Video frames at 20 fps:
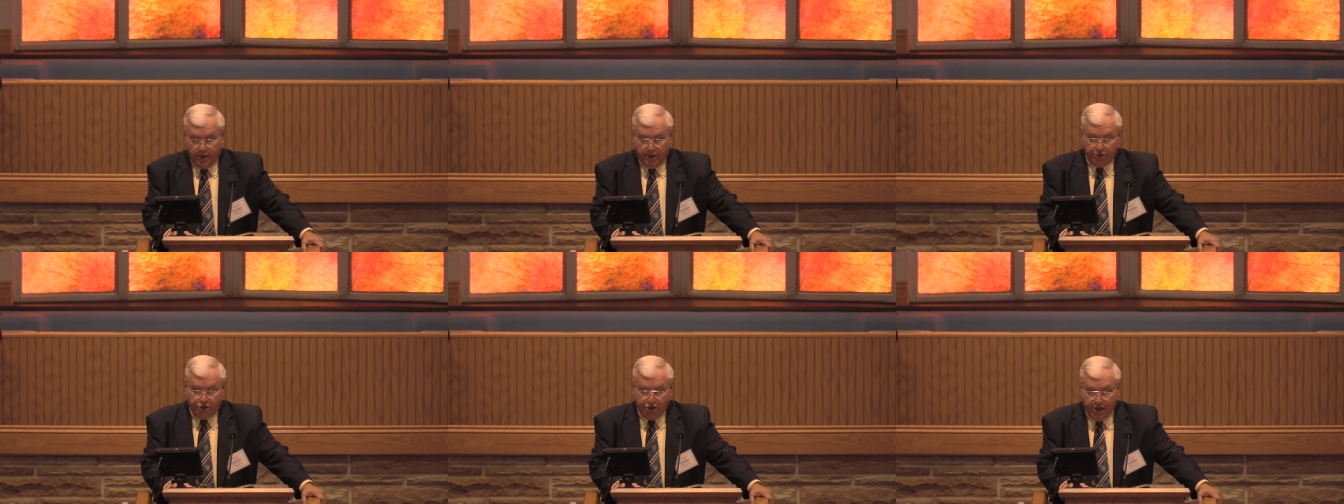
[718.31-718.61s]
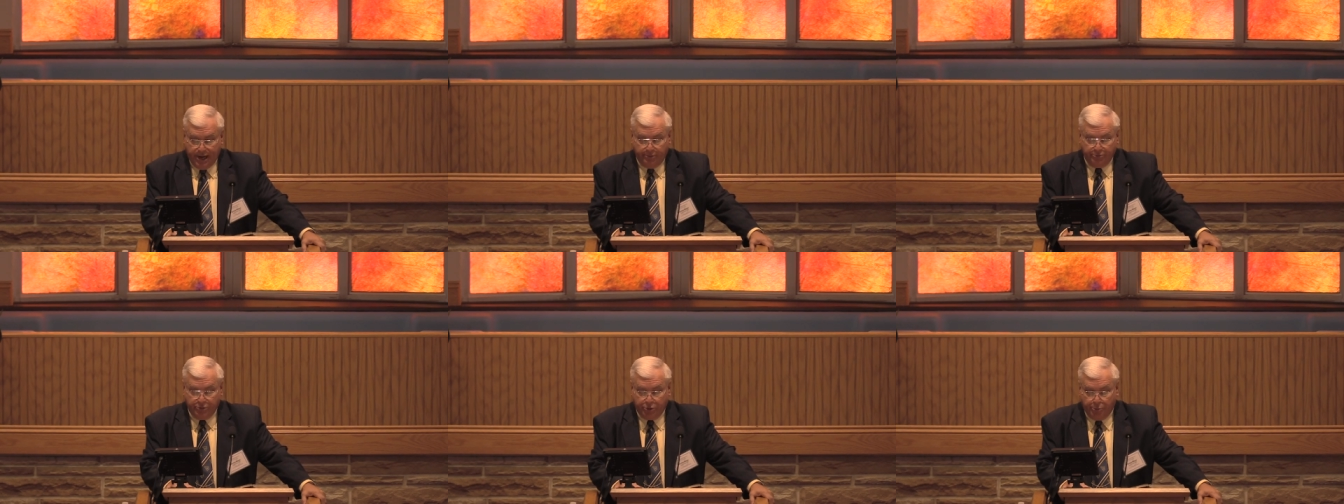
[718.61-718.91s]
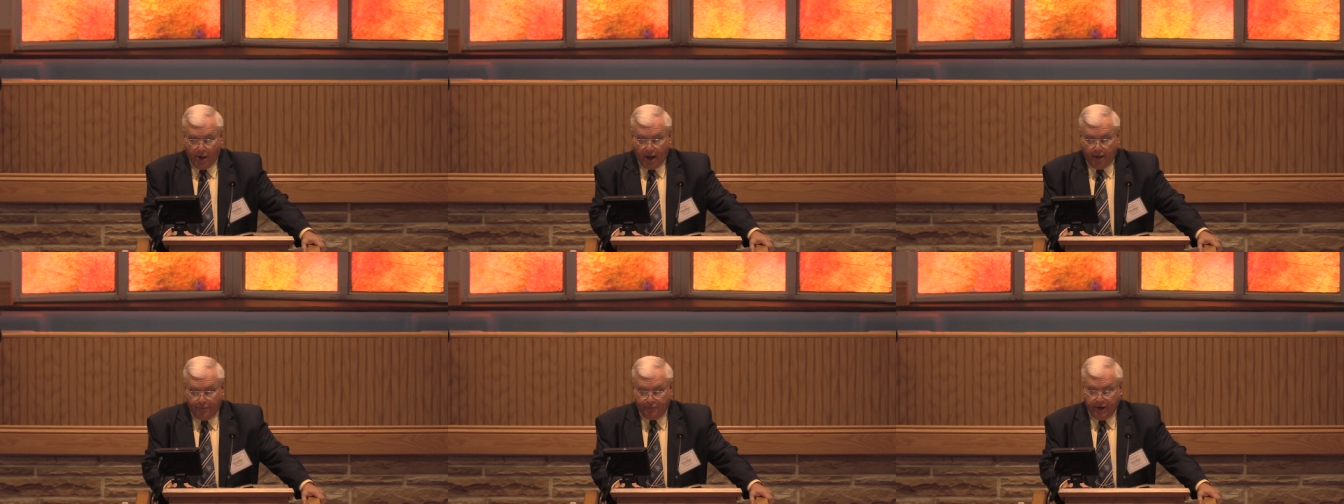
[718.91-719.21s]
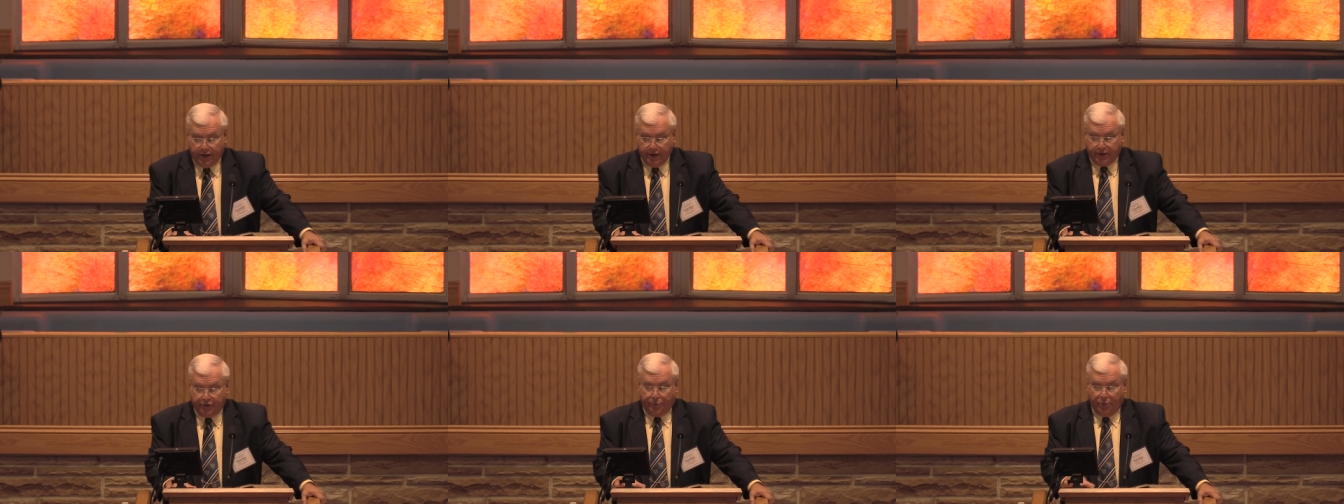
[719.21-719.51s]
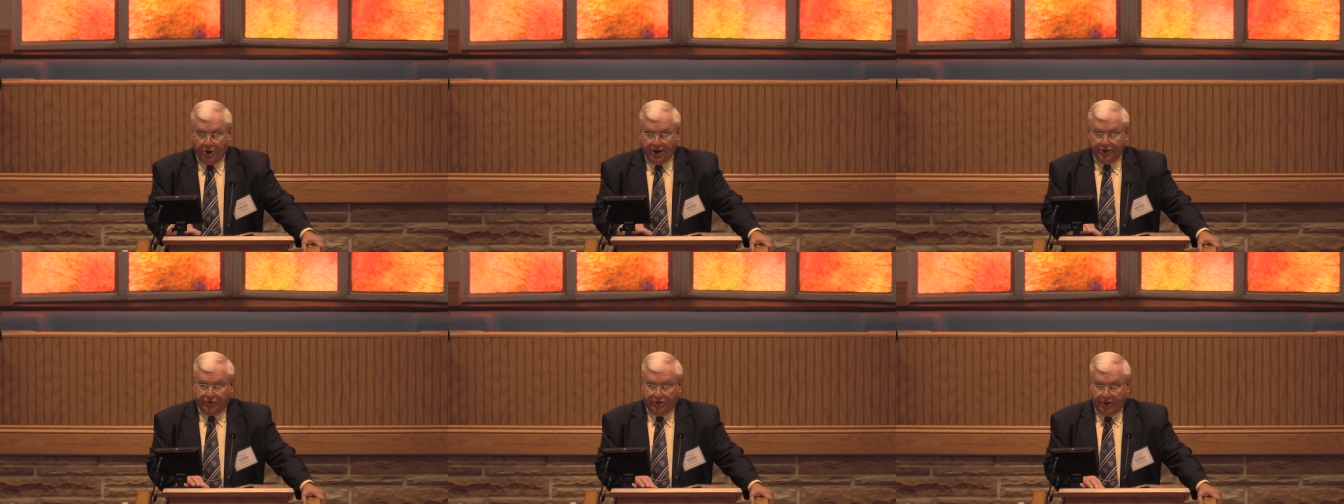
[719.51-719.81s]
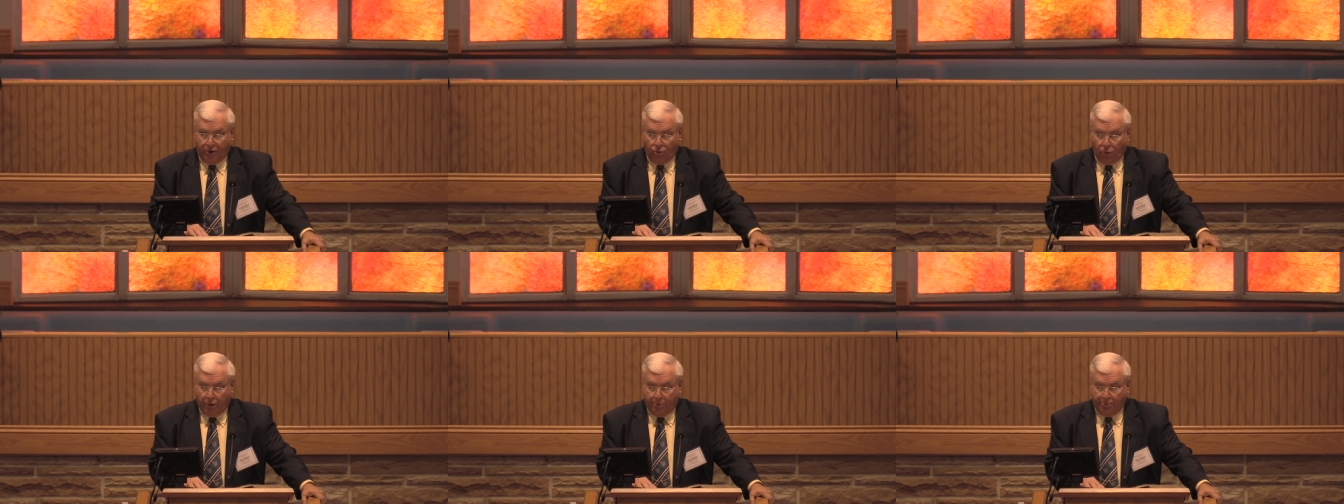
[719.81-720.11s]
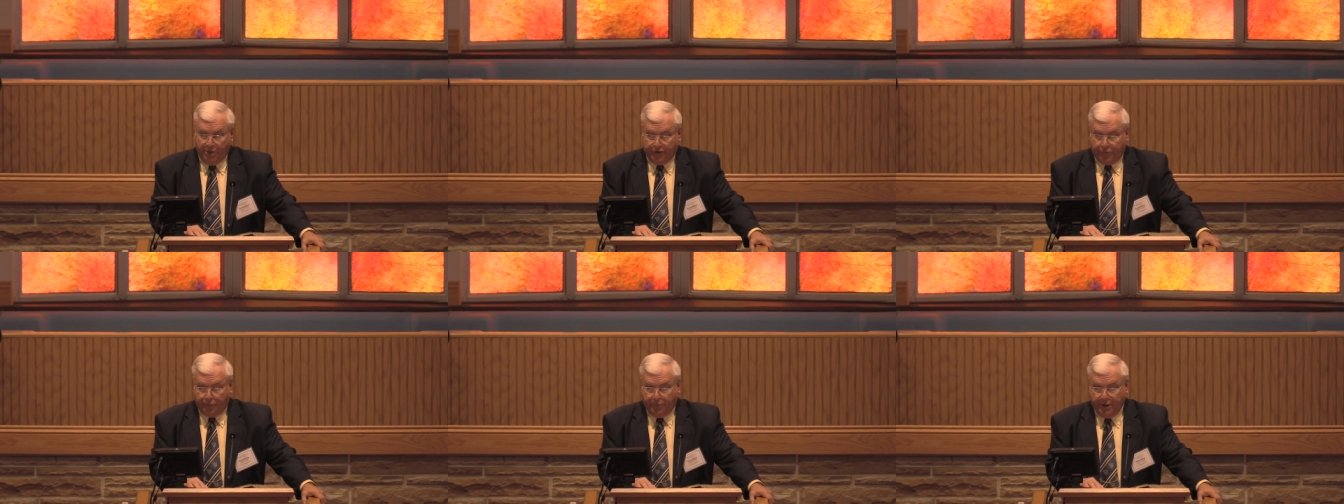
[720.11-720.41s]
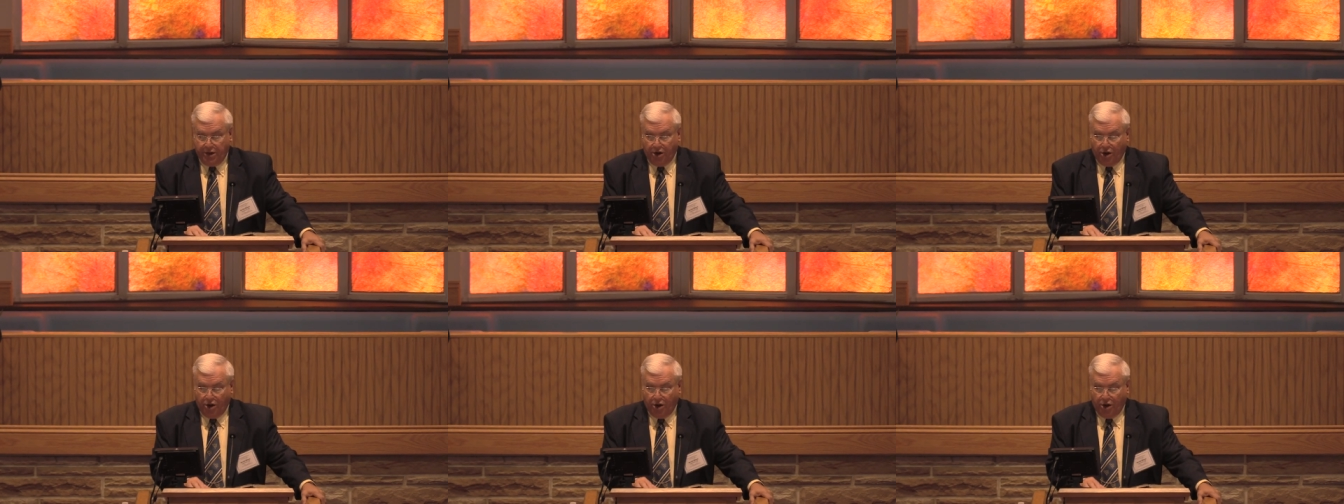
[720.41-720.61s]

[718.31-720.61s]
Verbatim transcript: As James Moffat expressed it, we must be